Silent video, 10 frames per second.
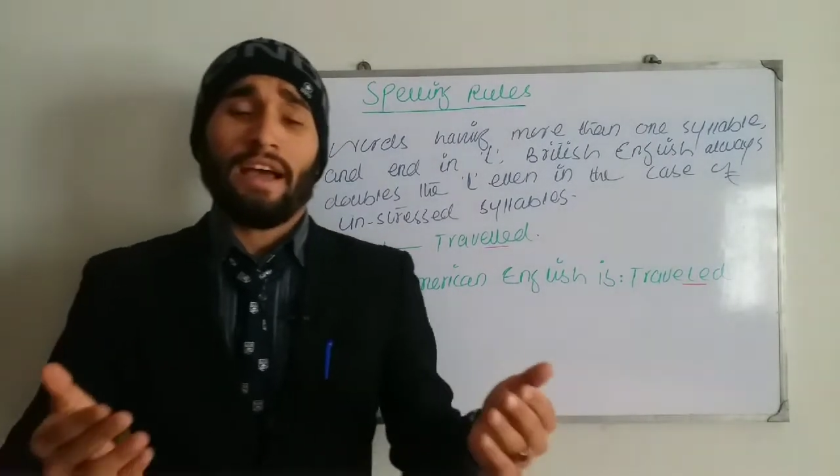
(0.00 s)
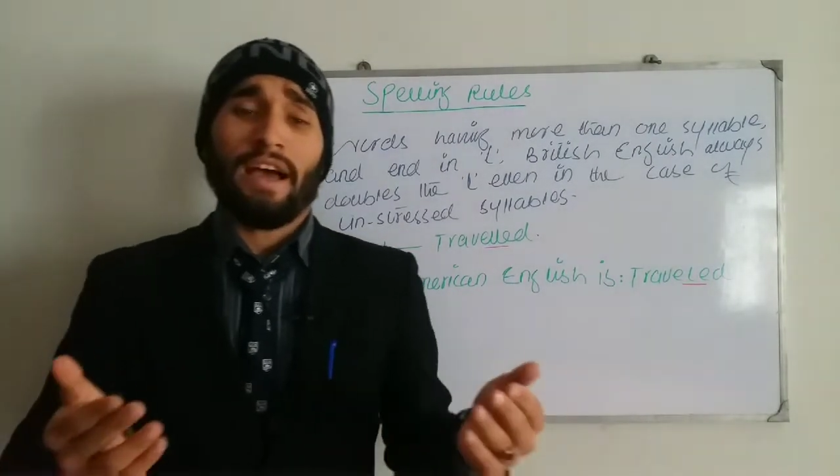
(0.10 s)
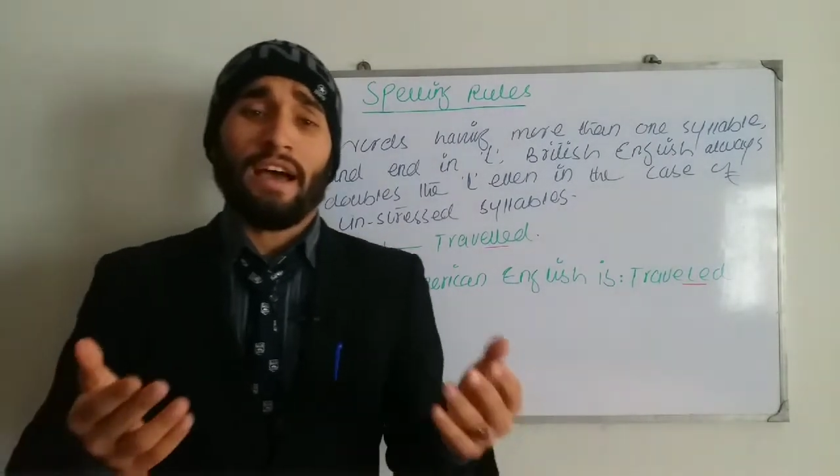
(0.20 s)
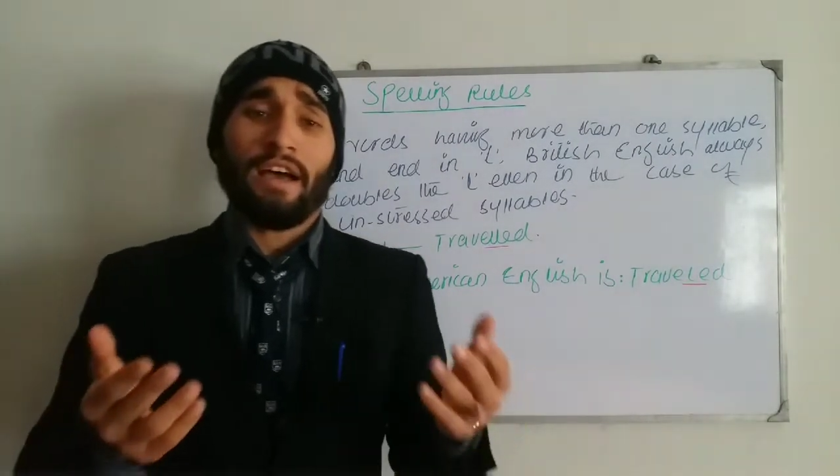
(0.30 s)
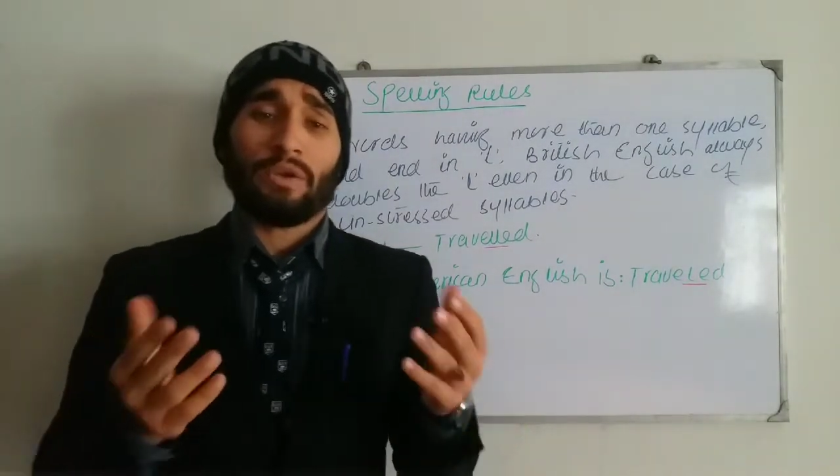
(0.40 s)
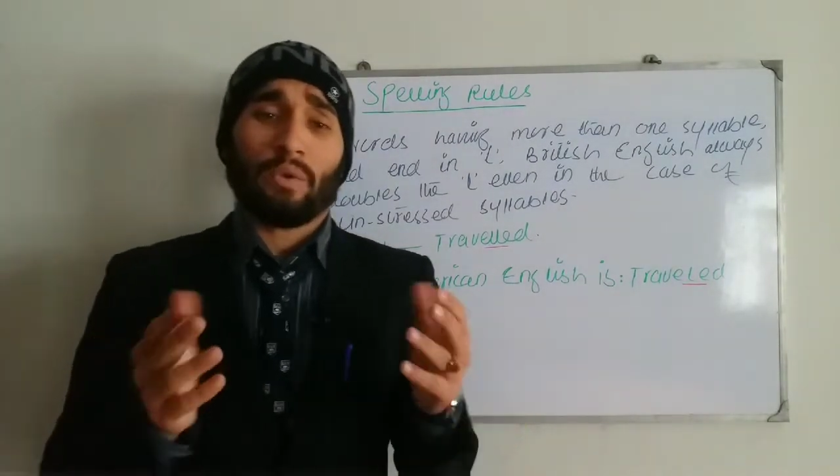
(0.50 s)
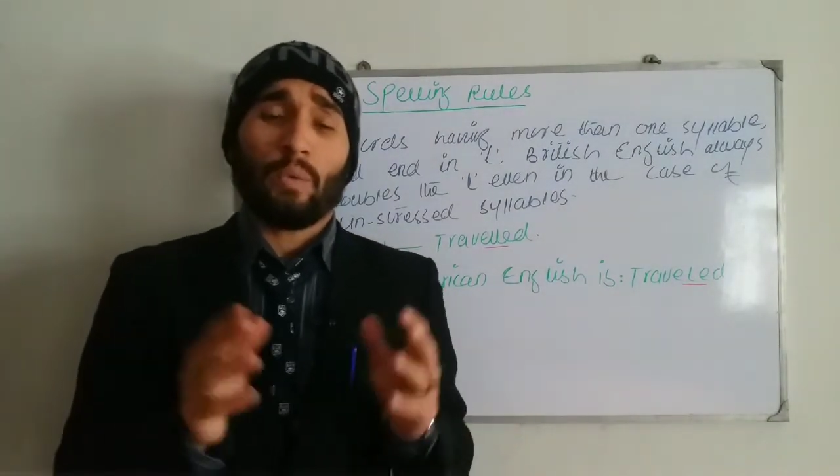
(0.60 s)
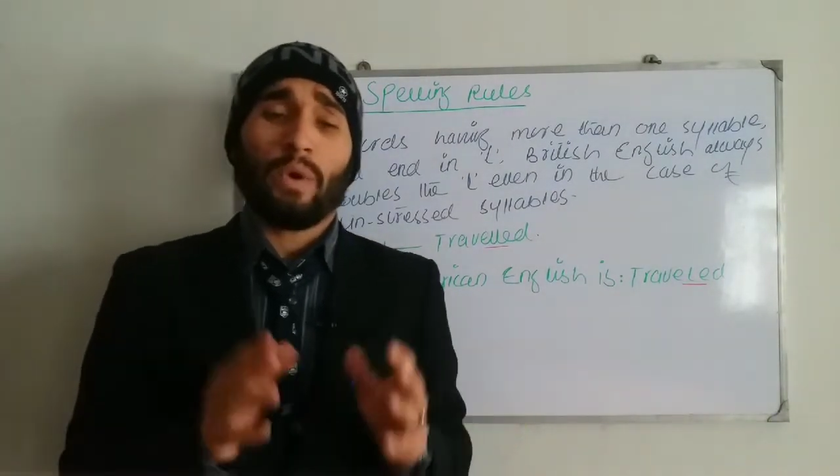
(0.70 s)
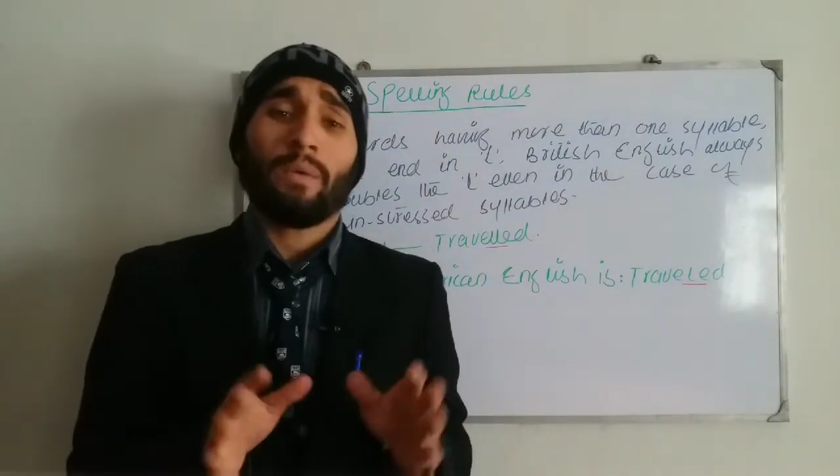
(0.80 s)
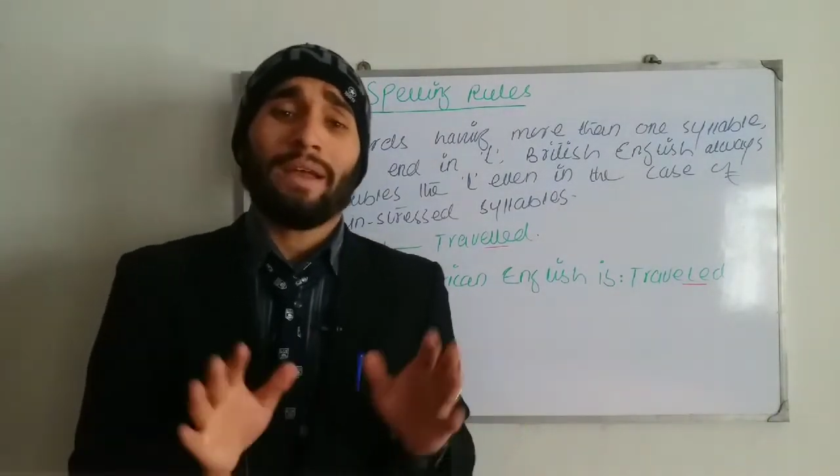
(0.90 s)

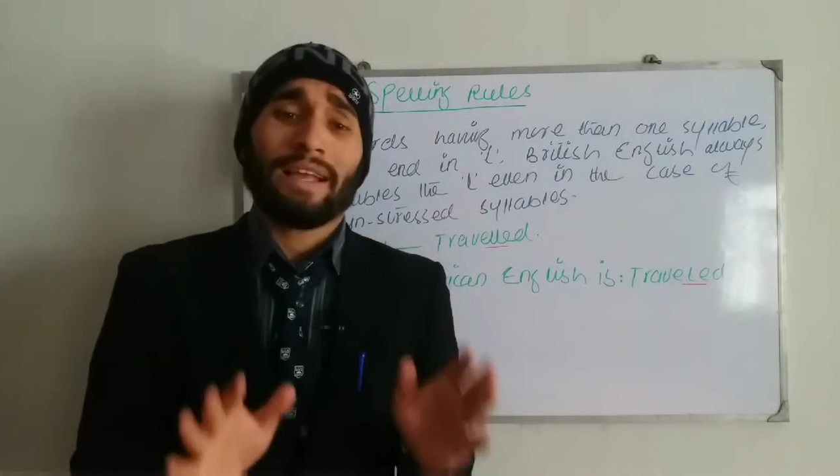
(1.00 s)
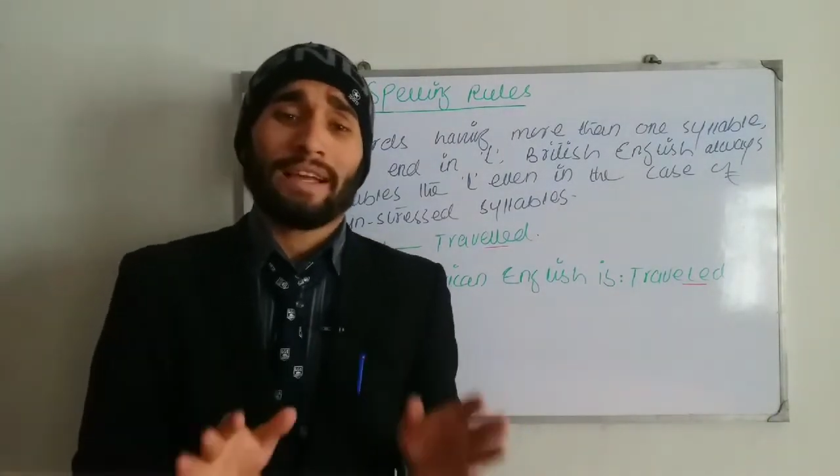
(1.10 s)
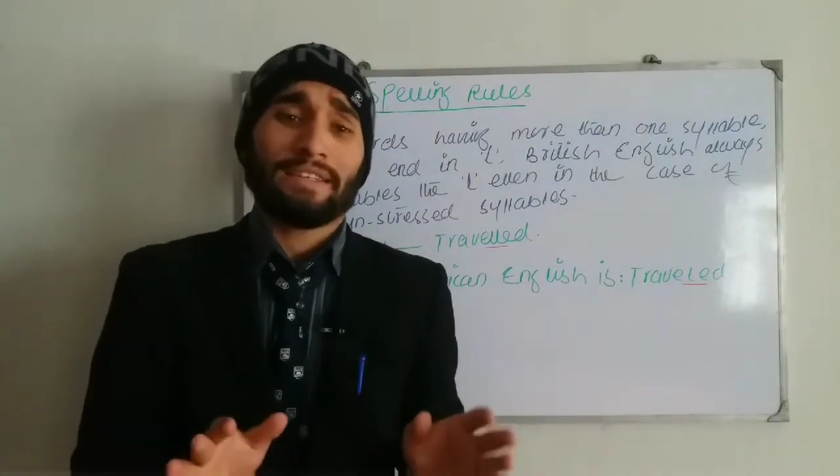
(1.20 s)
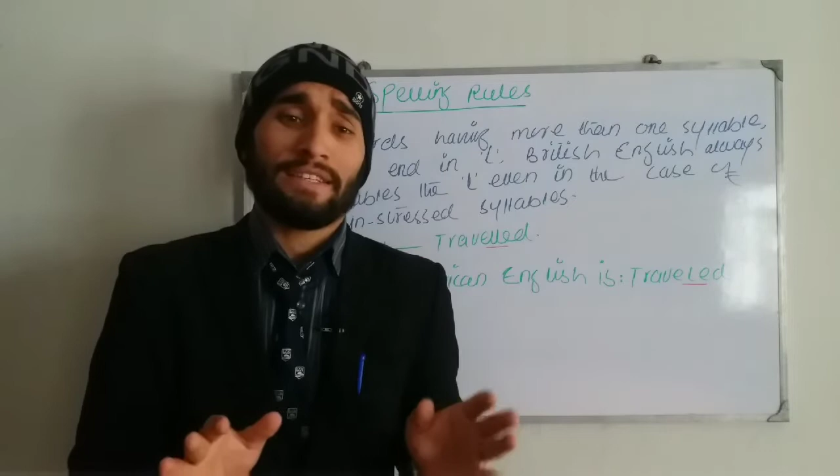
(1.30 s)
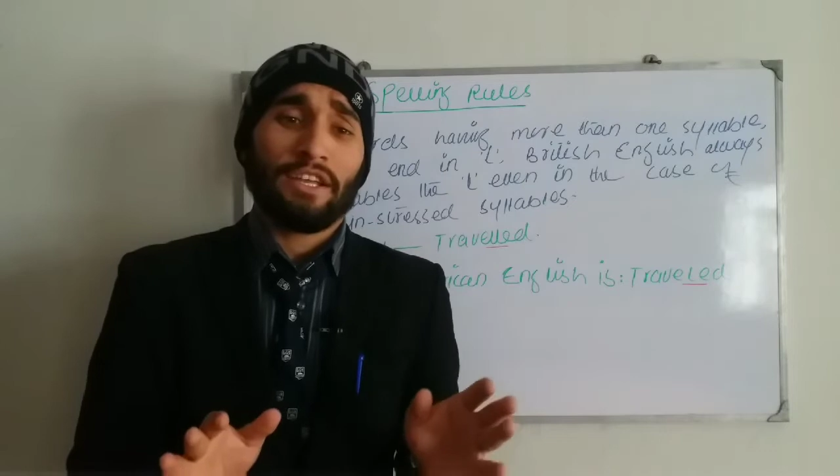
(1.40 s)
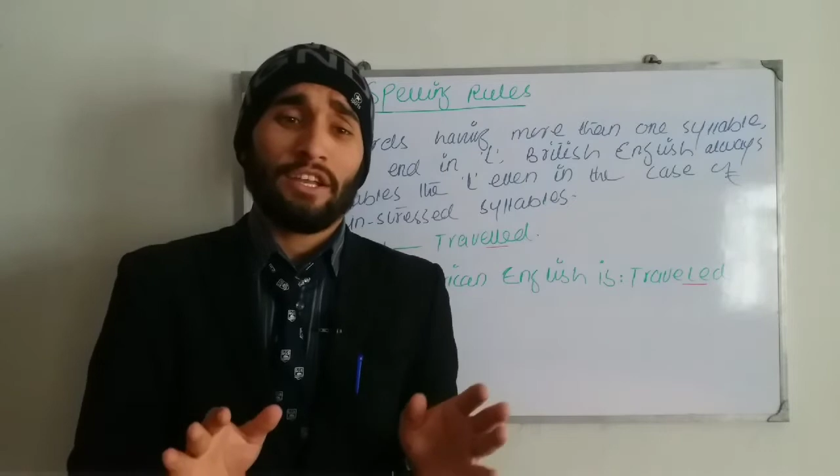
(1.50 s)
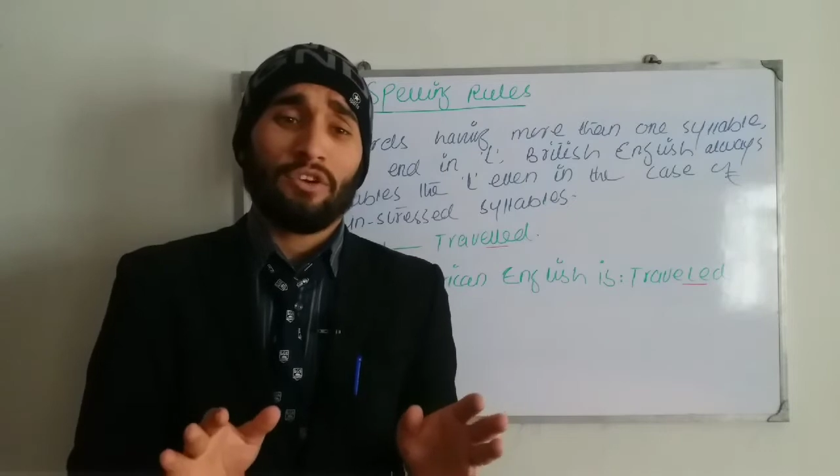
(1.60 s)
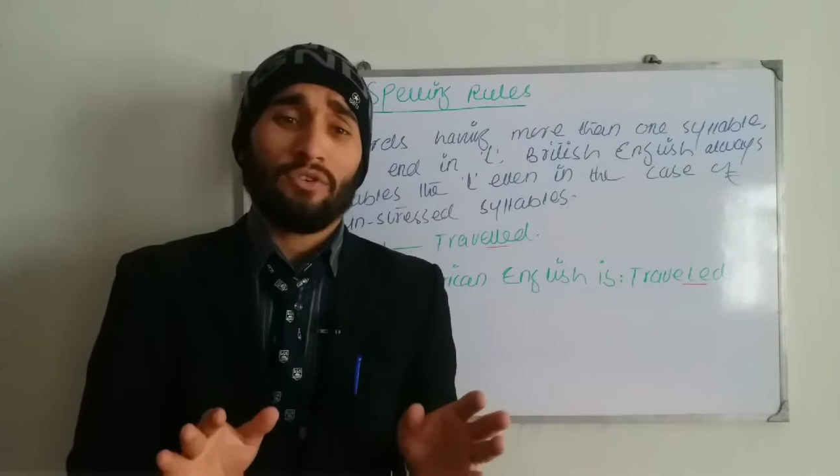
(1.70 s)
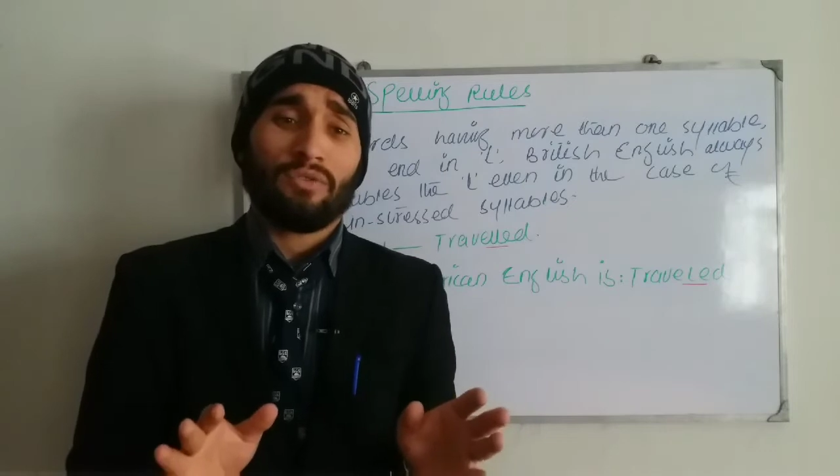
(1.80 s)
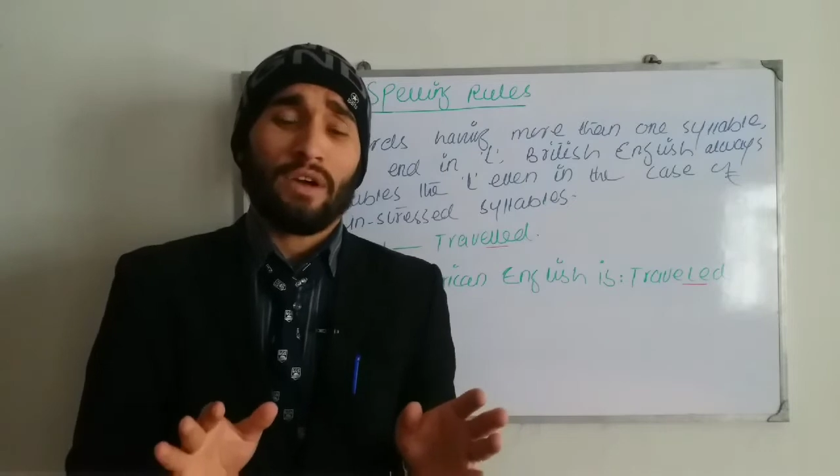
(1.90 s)
and we will
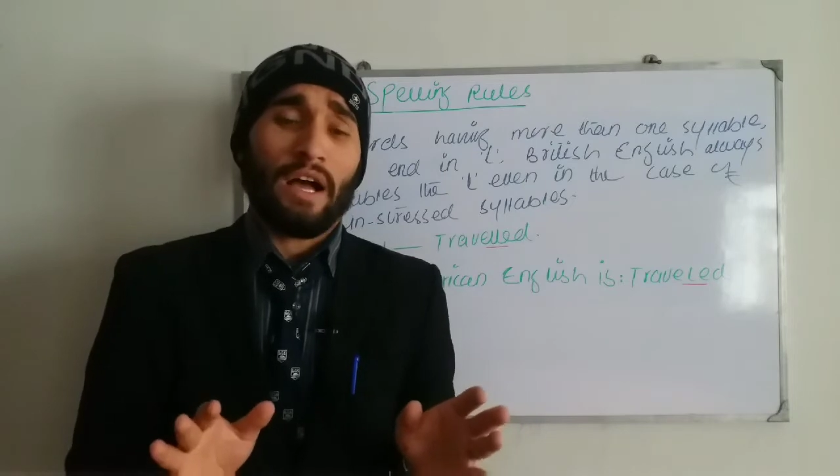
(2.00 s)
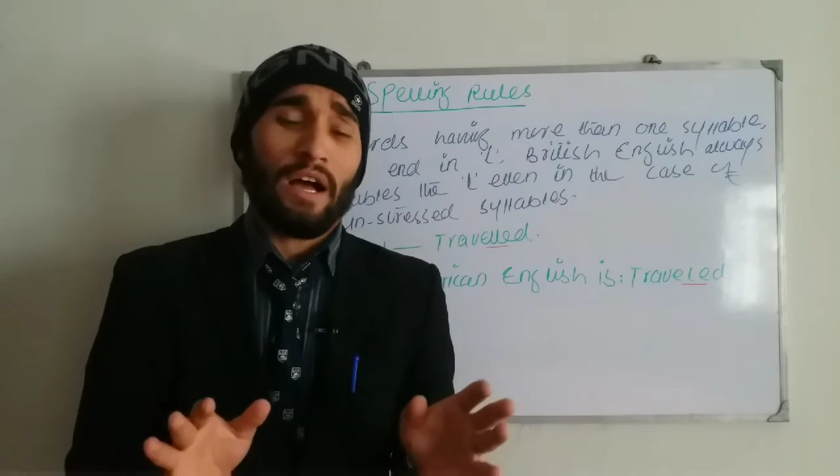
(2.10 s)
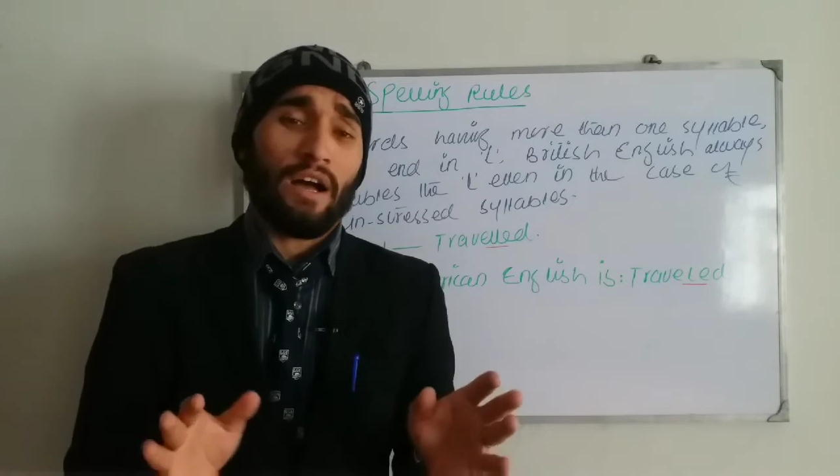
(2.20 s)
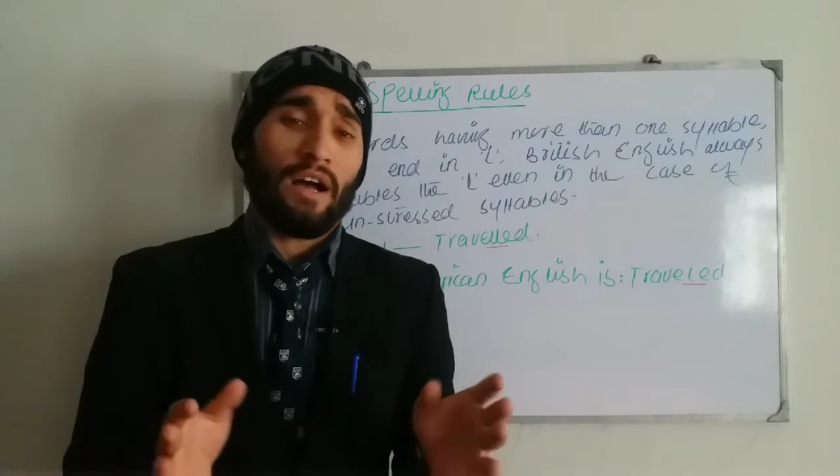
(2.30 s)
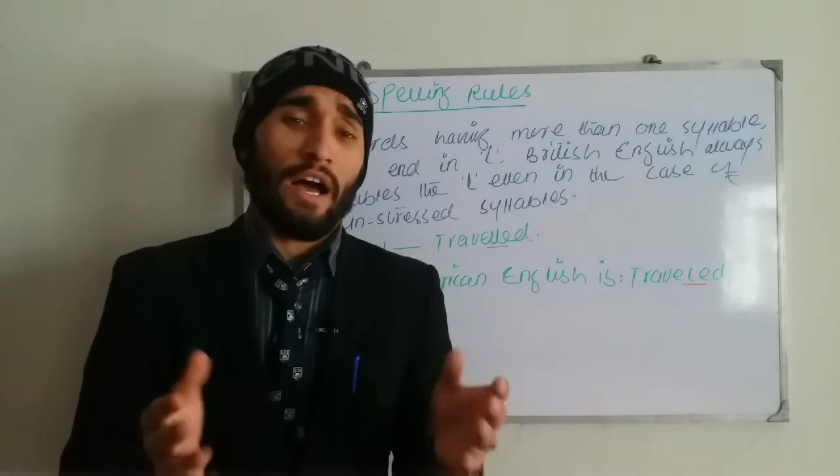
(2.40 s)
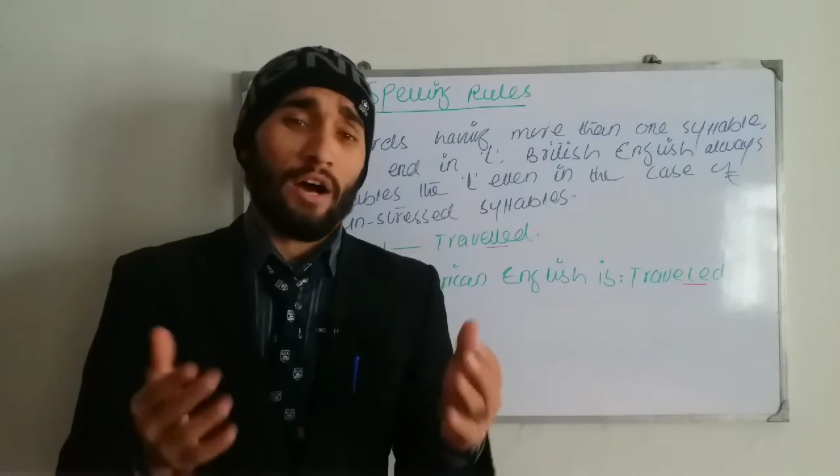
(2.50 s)
continue uh,